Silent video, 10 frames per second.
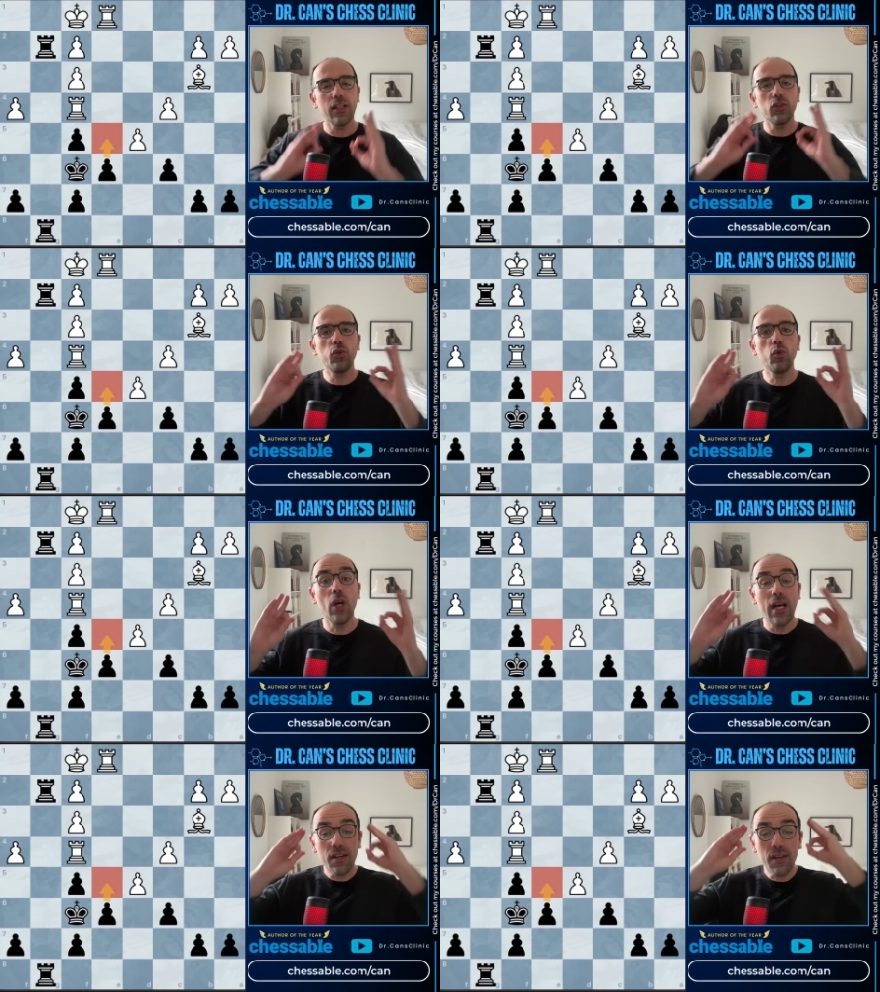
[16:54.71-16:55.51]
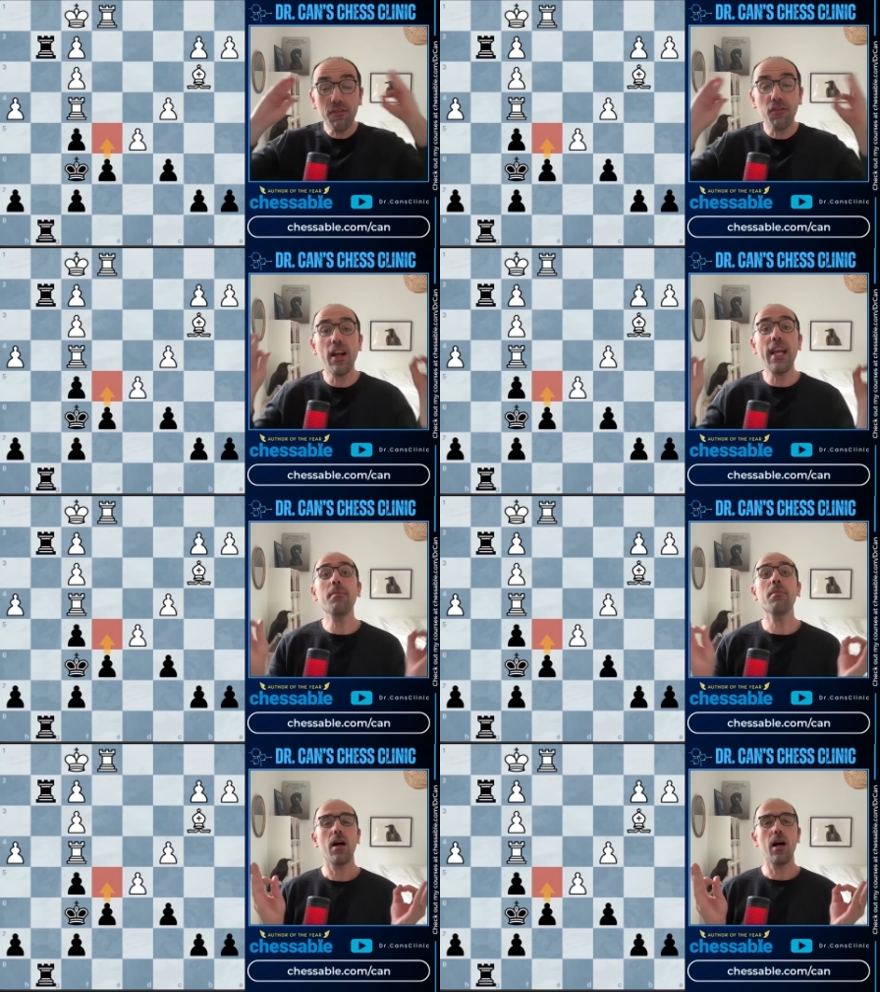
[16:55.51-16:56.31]
to
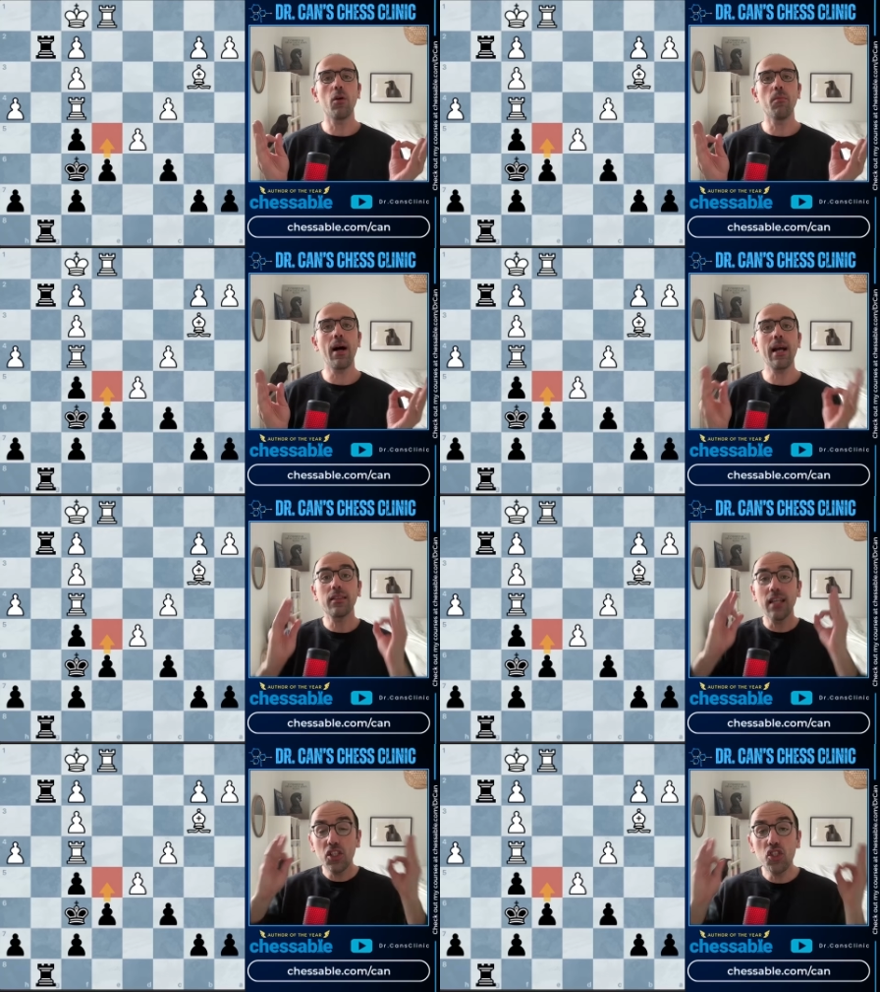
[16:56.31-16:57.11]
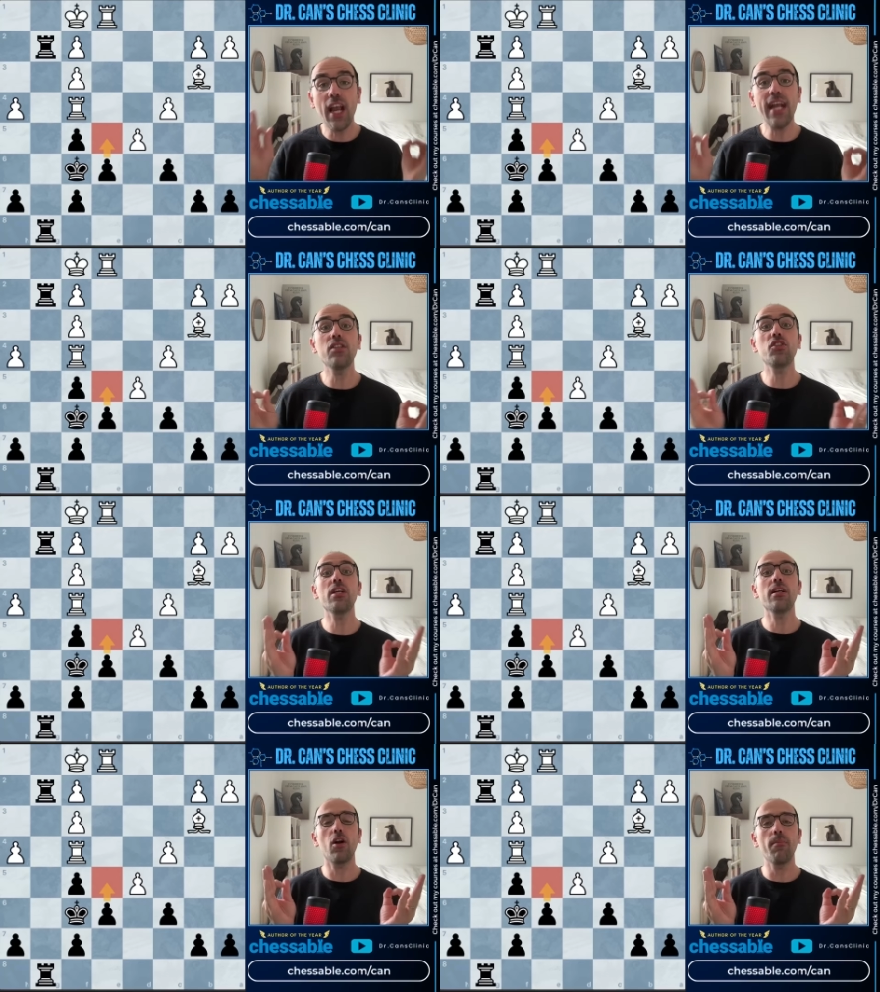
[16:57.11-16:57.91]
reframe our mind,
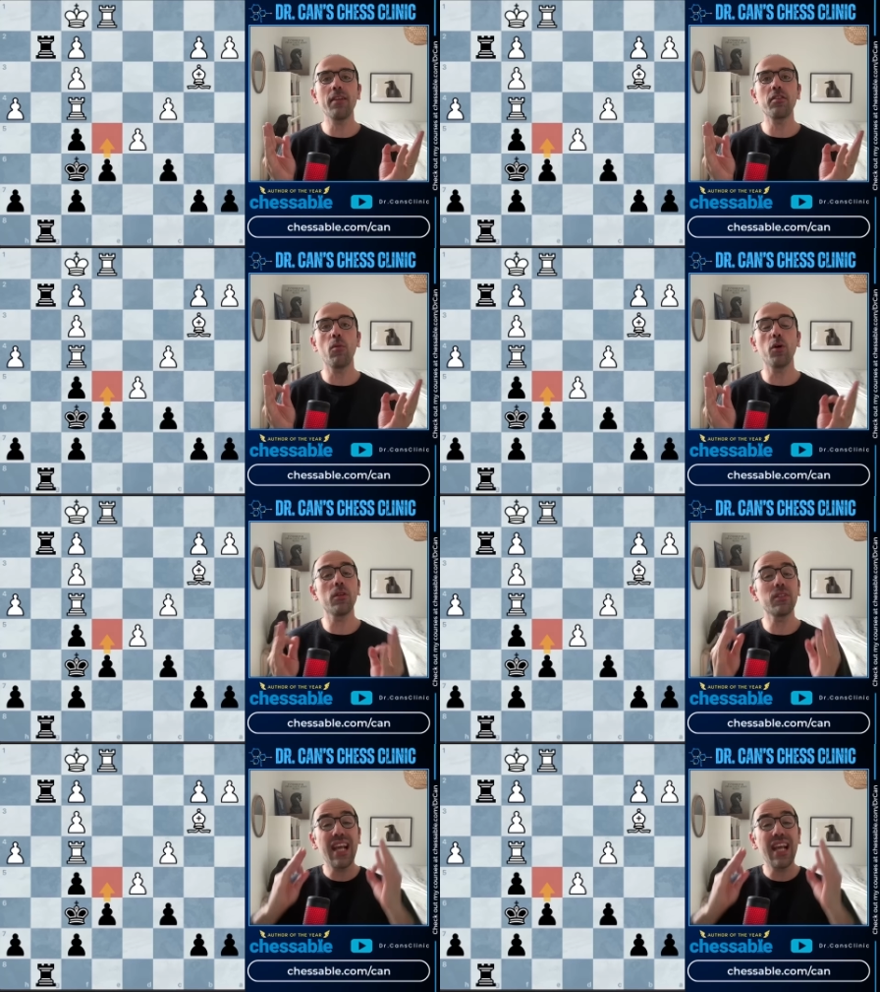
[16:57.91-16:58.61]
changing our mental models